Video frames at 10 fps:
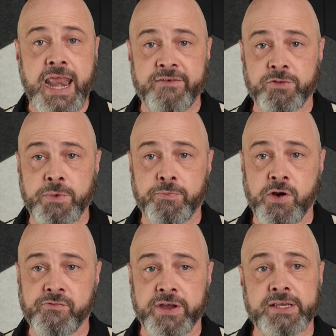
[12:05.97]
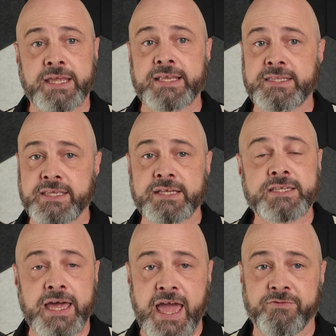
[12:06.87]
to be perfect. It does not
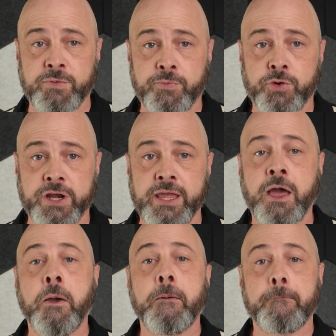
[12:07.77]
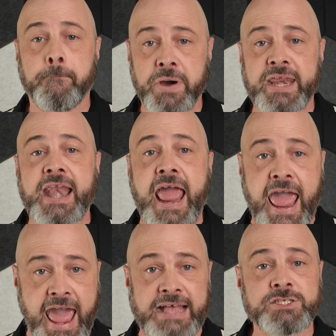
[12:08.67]
have to be pretty, but it
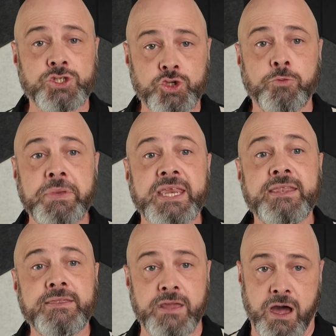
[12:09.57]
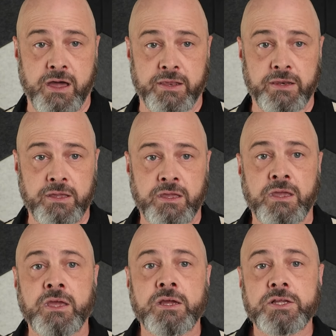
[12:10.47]
has to be done.
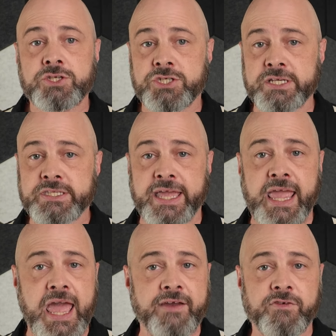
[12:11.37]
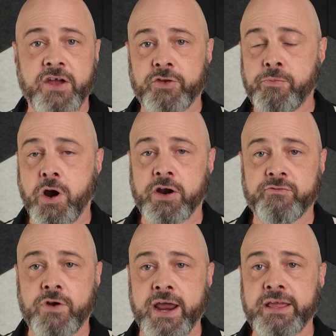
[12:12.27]
Just like every other part of
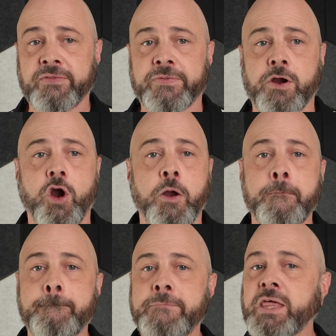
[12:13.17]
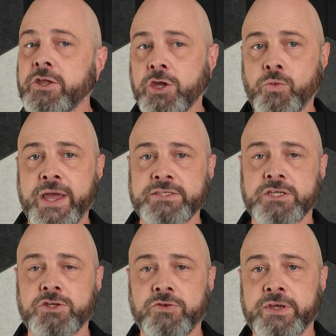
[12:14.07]
writing, there are a million ways to
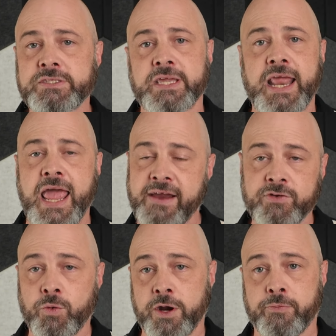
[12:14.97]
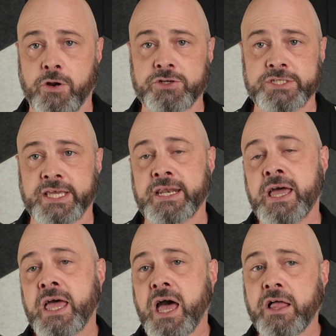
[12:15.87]
do this, and everyone approaches it
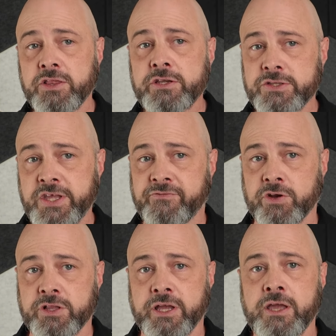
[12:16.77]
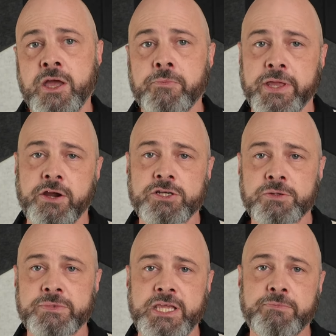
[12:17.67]
a little differently. But here are some
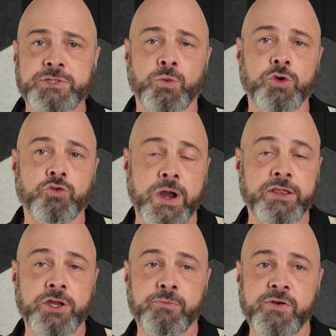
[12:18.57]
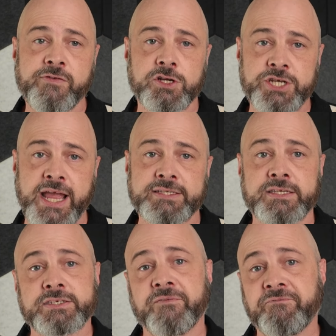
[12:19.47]
tips that will greatly improve your chances
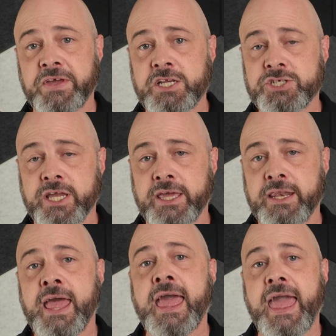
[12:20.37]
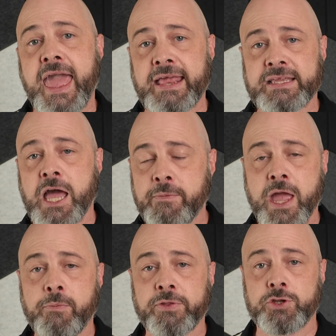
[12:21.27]
of finishing it and coming up
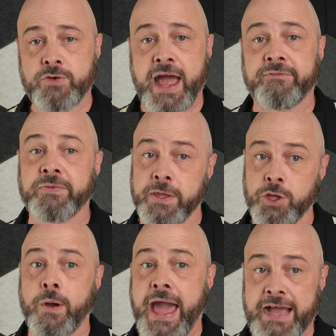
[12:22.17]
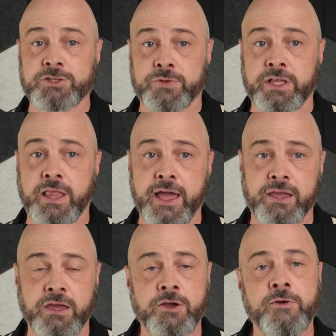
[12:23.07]
with a draft that you actually like.
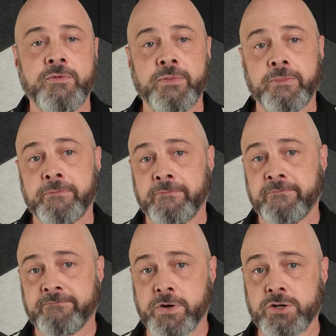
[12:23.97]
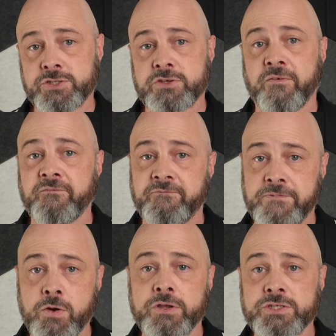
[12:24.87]
First,
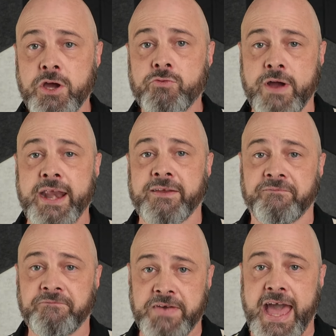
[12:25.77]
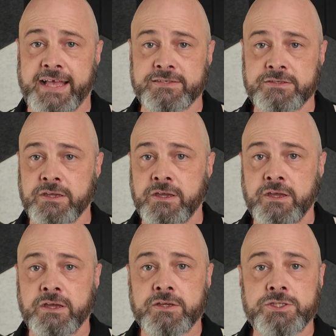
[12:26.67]
focus on writing fast.
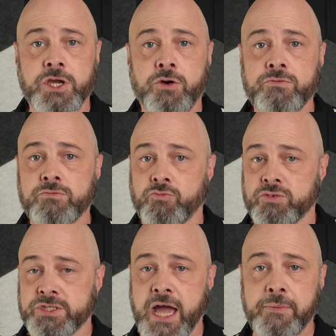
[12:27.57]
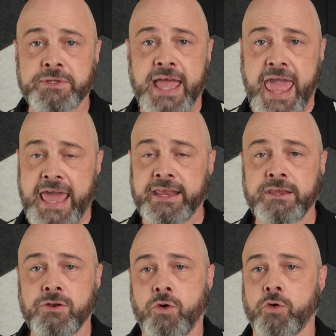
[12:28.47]
Don't stop to edit
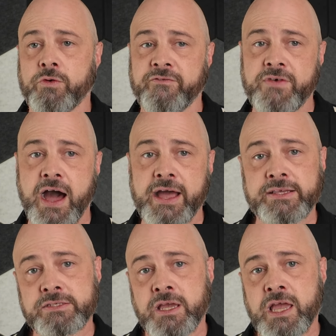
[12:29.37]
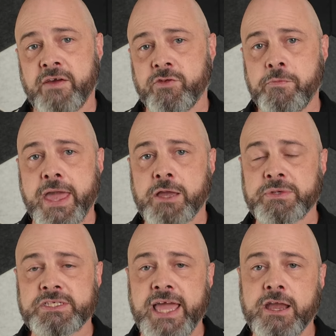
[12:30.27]
or revise. If you make a
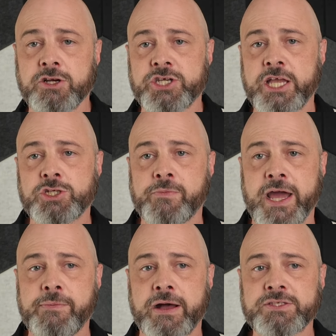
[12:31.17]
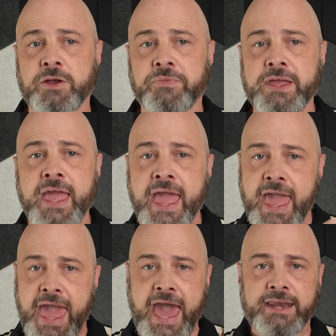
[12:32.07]
mistake or change your mind about something,
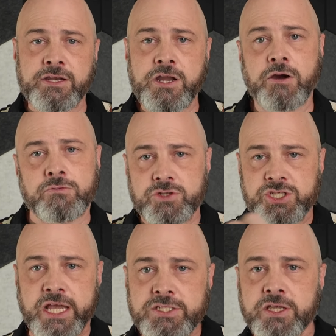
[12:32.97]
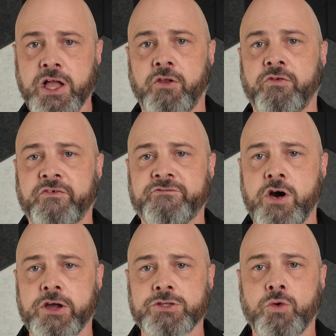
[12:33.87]
add a note, change the color of the
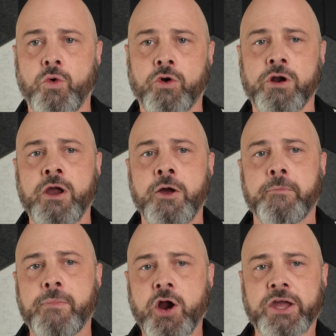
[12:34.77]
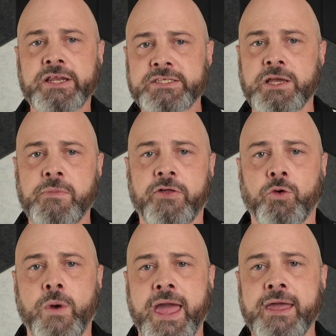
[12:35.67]
font, or mark it in some other
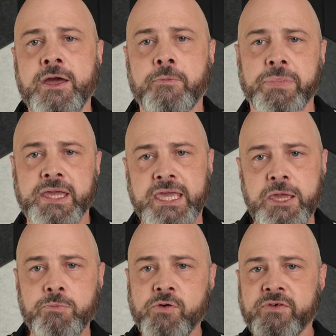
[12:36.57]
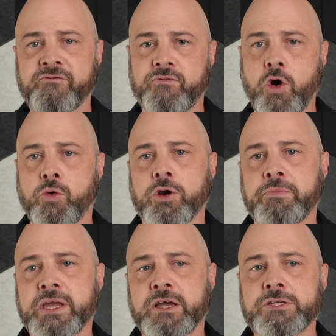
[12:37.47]
way, but keep moving forward
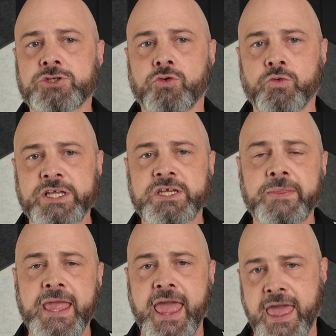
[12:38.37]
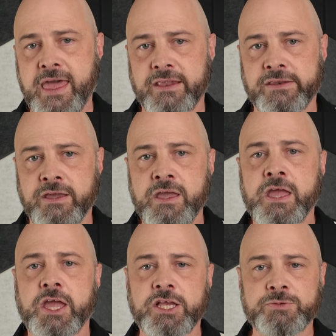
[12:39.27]
because reaching the end
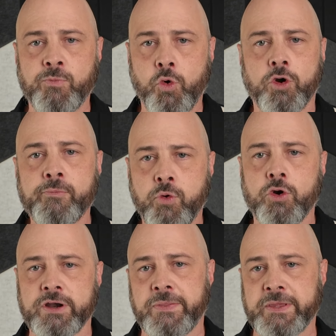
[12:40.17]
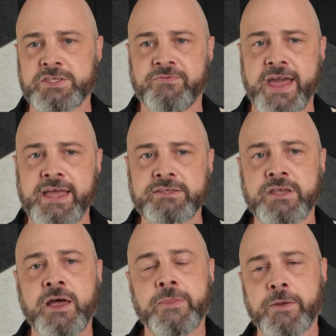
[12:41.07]
is more important at this phase
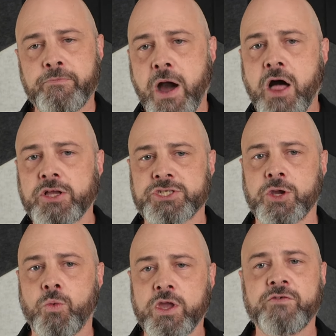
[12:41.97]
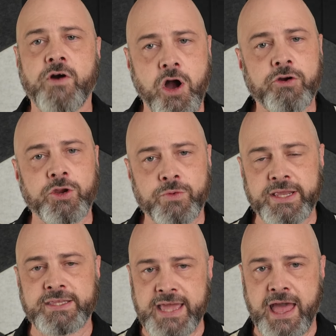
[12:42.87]
than polishing what you've already written
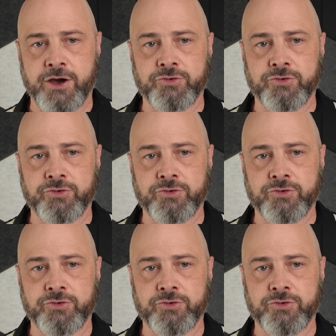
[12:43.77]
down.